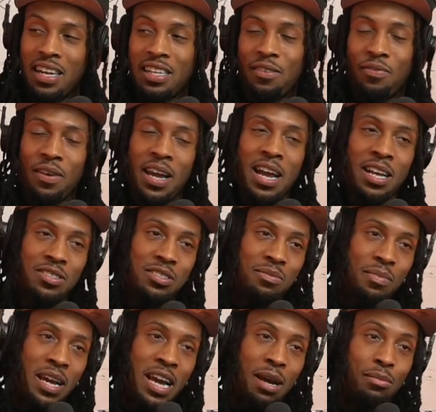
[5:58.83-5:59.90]
The fans was
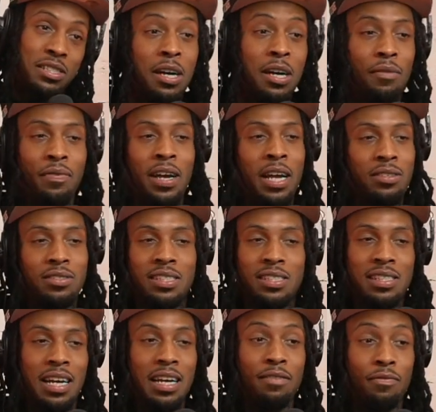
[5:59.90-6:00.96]
mad, but fans was just
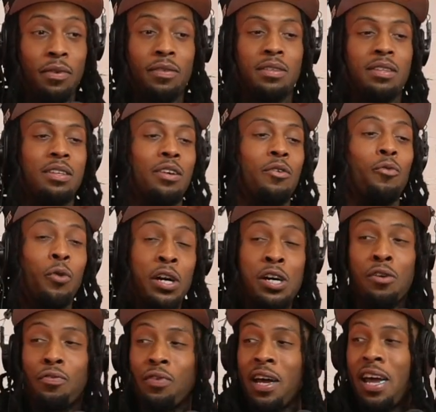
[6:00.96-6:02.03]
like the real
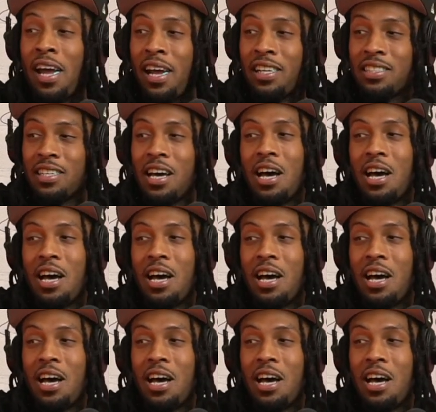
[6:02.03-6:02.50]
fans